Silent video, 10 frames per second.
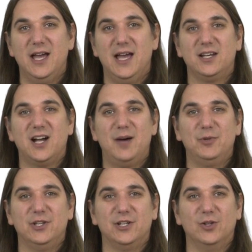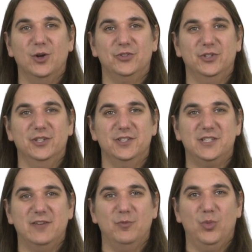and commonly closer to
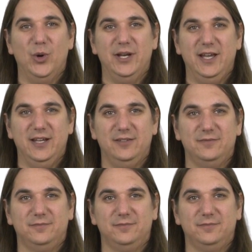7.8.